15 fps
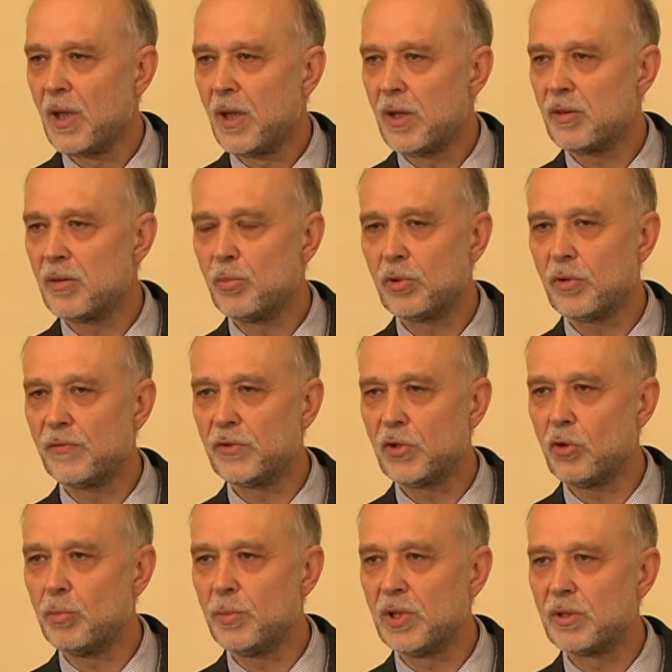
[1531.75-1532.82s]
in the book of
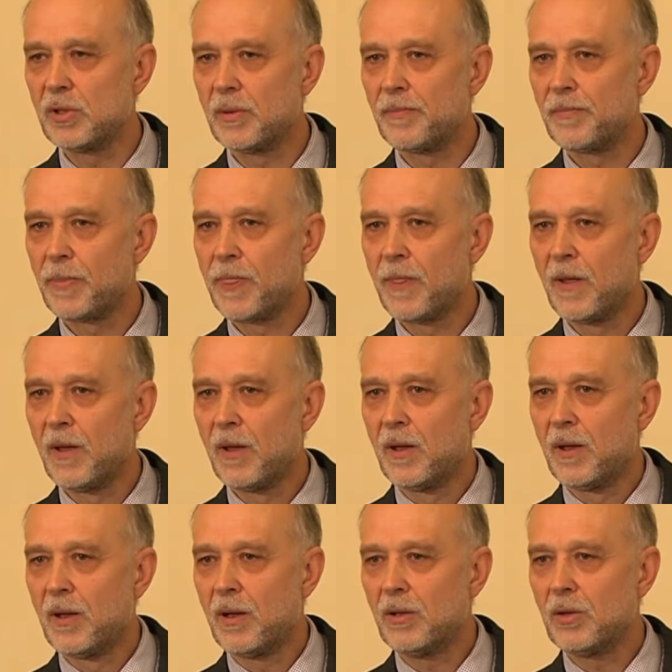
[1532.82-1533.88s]
Tobit.
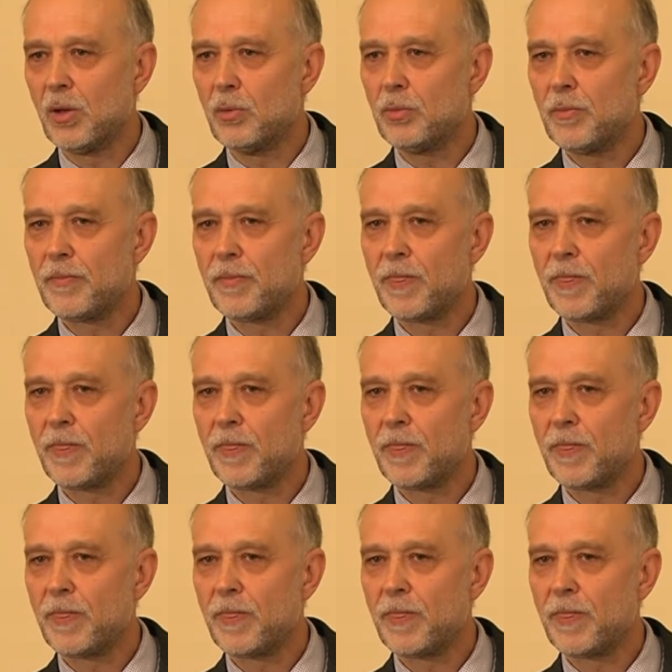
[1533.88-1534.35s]
I know.